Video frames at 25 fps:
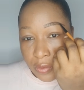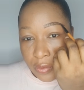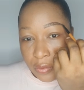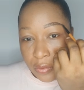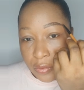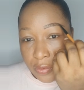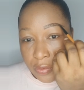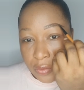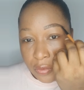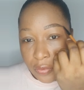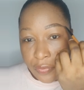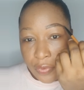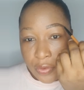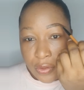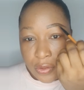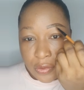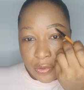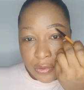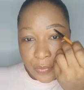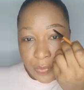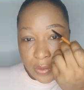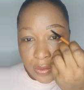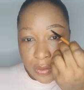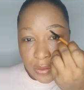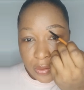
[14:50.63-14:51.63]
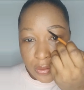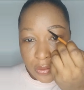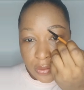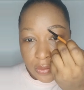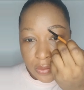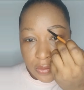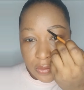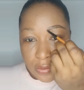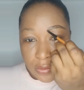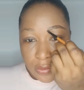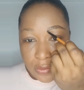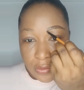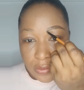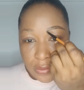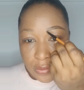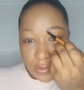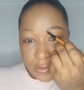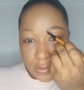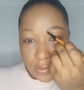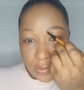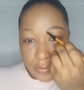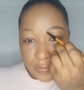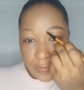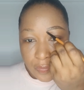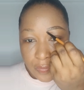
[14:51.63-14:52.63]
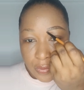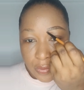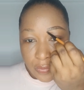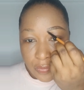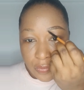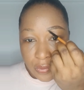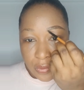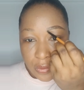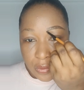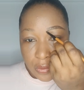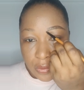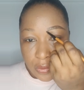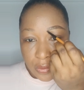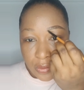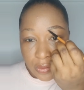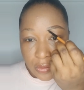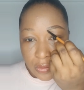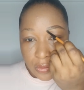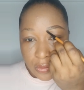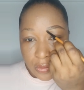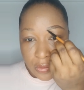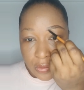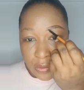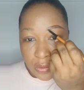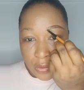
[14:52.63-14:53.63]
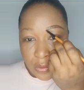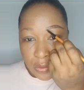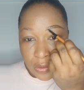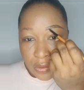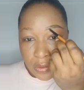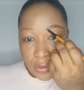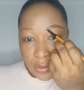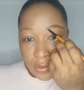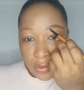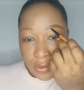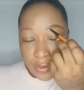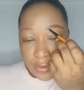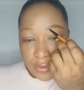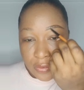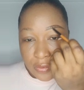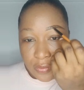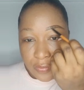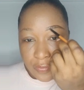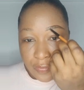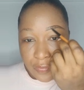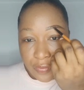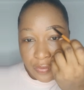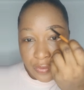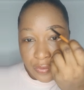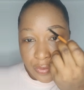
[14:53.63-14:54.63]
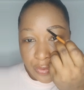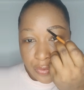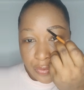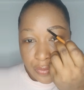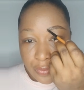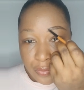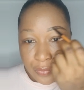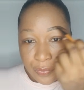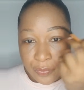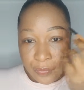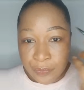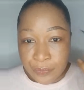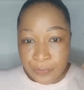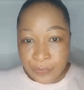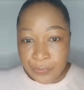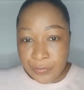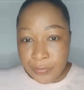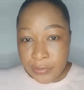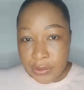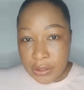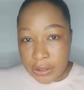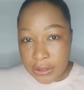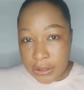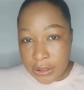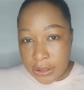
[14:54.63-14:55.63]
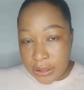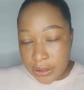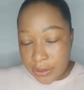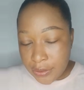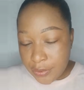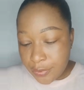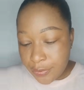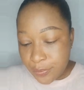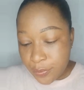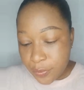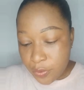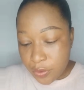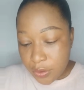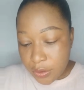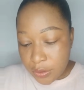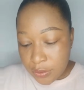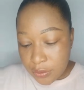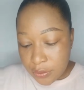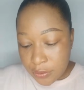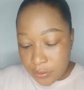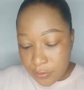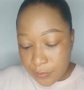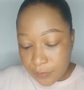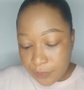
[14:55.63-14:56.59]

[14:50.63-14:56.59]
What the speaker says: So with this method, it's very easy for you. And then at this point,